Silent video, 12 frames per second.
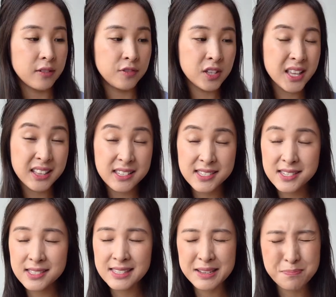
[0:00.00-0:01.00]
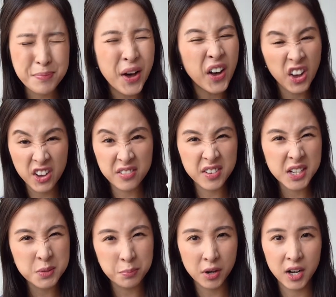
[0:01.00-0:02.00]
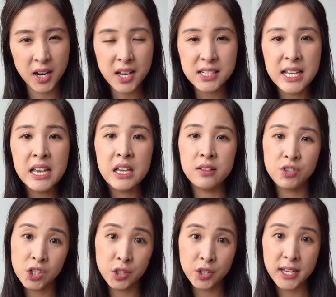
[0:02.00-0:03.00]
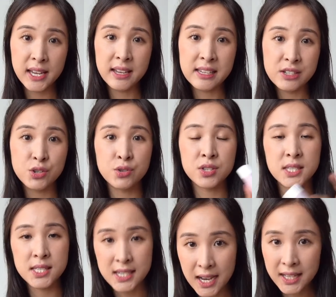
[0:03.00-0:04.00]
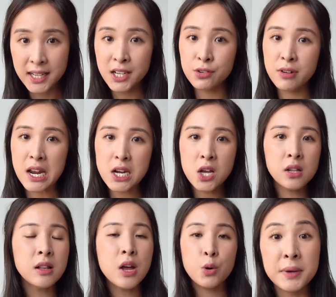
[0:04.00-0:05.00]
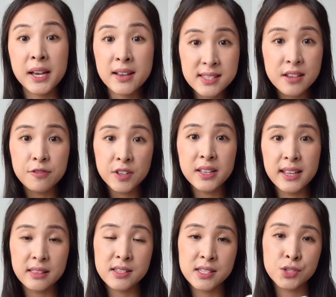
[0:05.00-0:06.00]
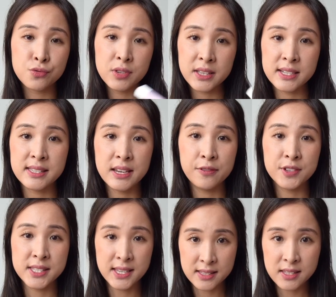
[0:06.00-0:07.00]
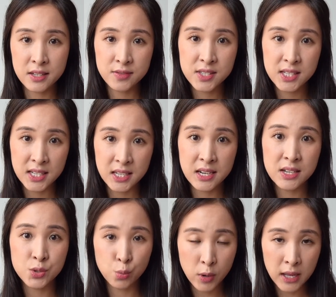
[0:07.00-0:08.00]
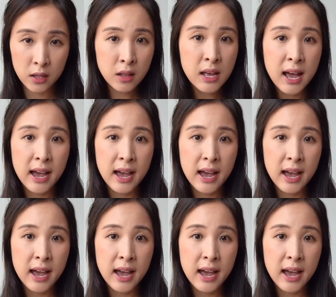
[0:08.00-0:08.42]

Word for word: I feel like this is the perfect product if you're looking into starting a retinol, because I feel like this is really safe for sensitive skin as well.